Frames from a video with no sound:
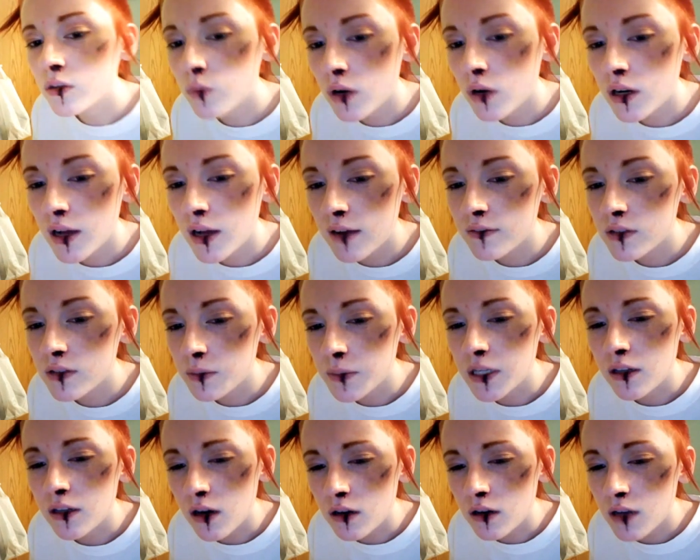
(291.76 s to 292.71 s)
want to have
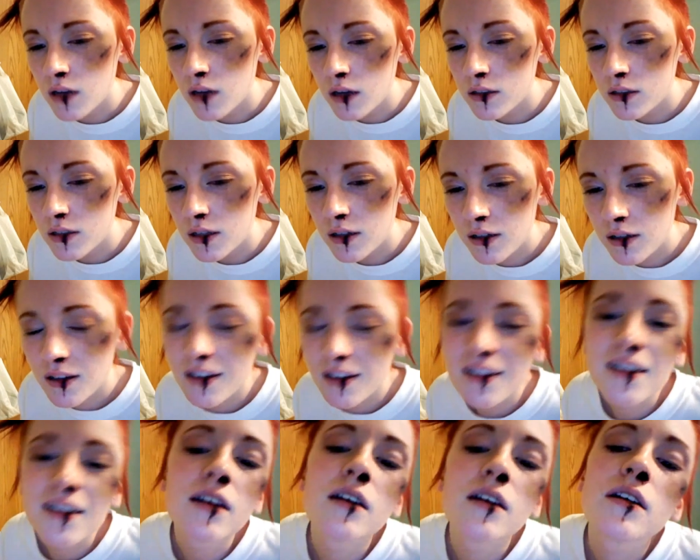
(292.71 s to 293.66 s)
something non-toxic.
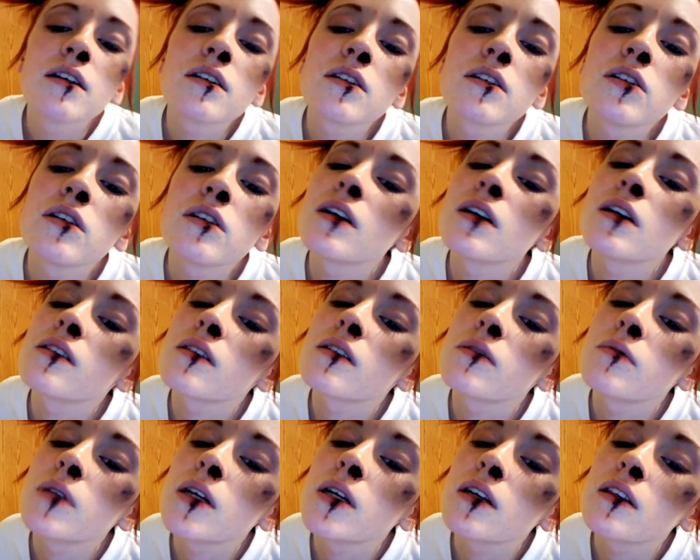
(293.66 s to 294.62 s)
So you get
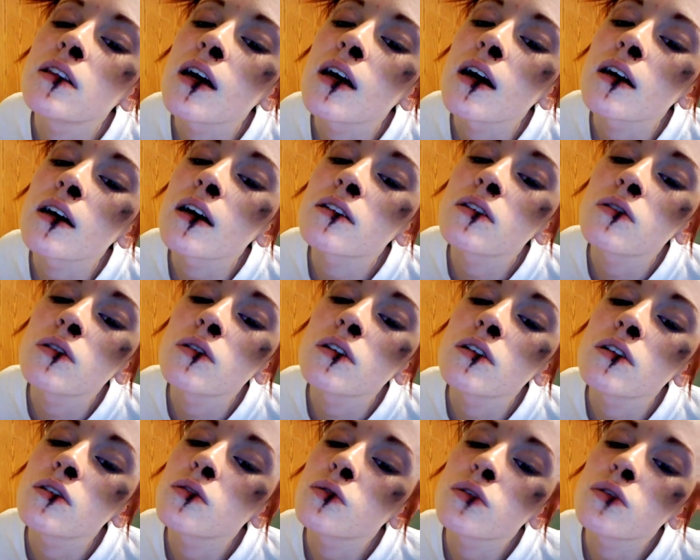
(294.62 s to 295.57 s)
something like that, so it
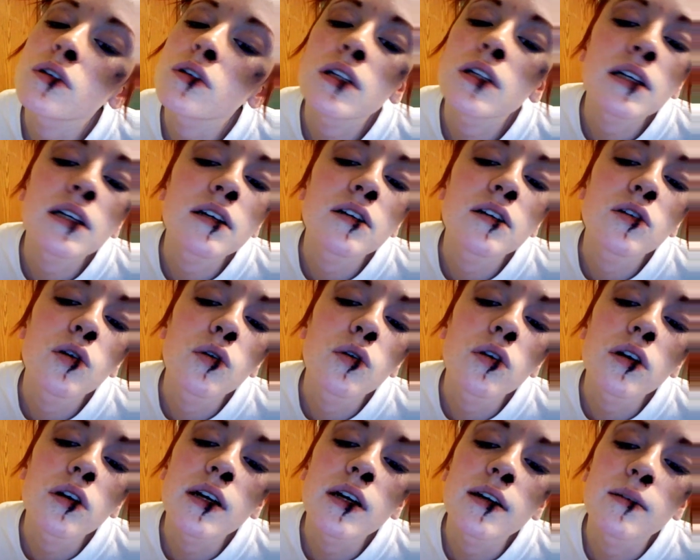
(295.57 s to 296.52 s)
looks really
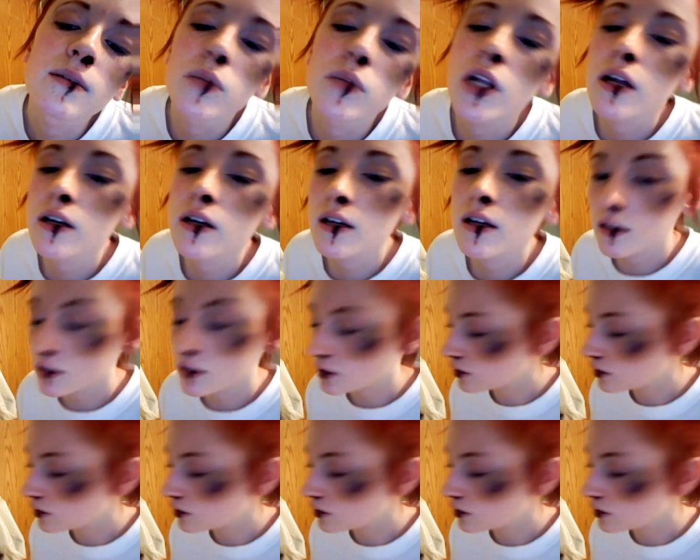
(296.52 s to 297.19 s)
gory and bloody.